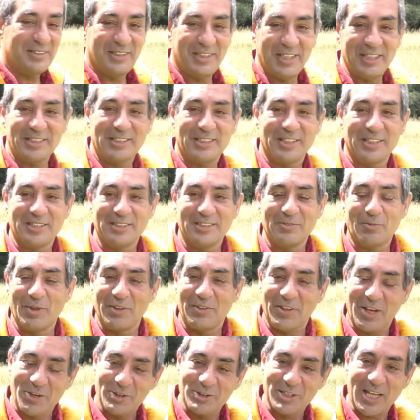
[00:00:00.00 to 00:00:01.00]
distance,
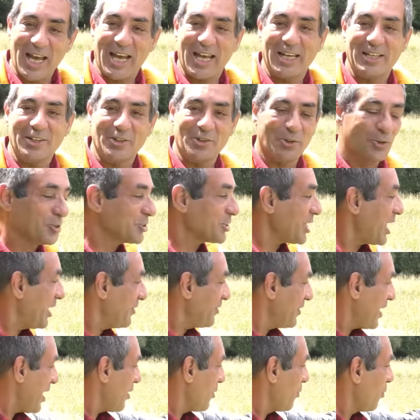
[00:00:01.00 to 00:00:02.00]
with those angles
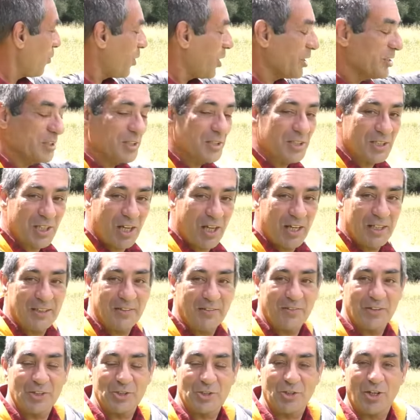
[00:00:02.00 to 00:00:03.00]
and that one
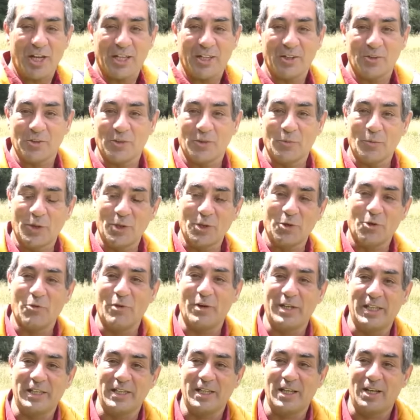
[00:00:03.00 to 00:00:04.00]
side of the triangle that we
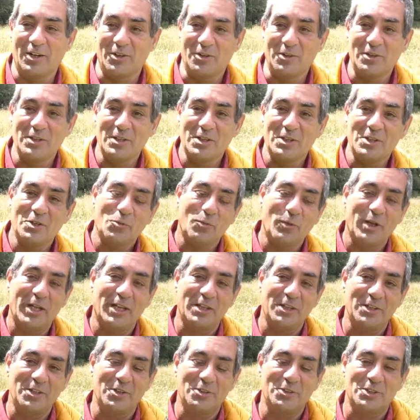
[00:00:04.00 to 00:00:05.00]
already know, we
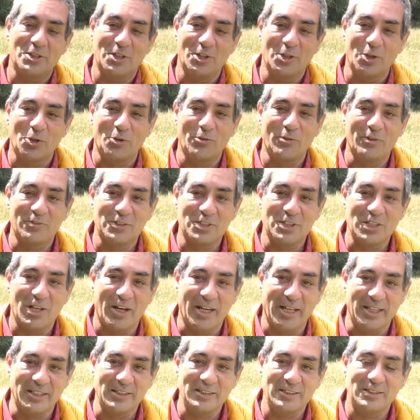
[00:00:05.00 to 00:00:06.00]
can use the law of
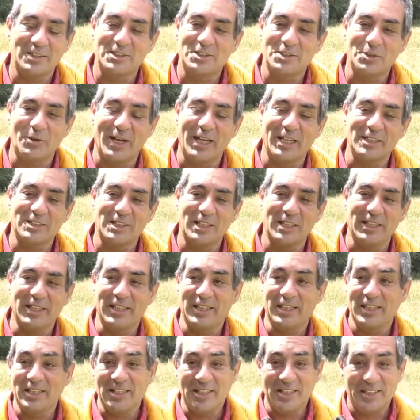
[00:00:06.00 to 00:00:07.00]
sines to
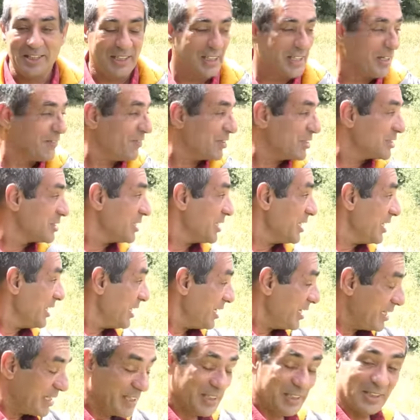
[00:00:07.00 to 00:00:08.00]
actually give us
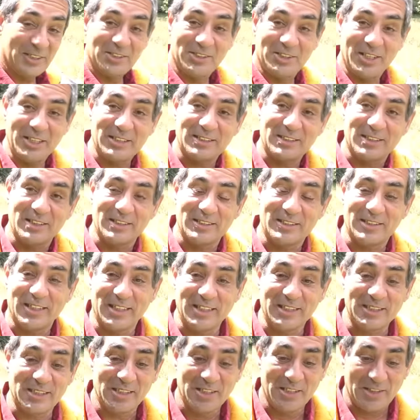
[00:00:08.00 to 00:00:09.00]
the
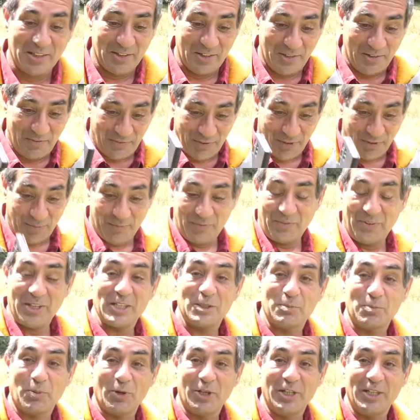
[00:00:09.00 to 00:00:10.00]
distances from
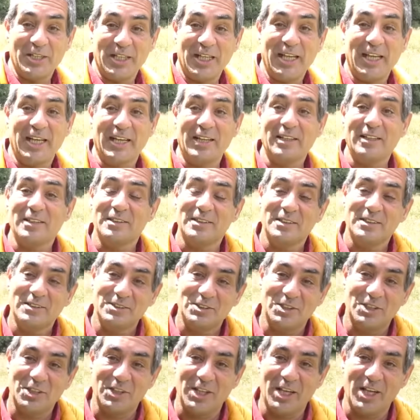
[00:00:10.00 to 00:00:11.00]
this point here
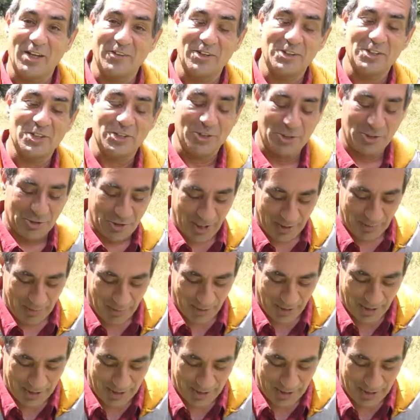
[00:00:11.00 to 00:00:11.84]
to the other two trig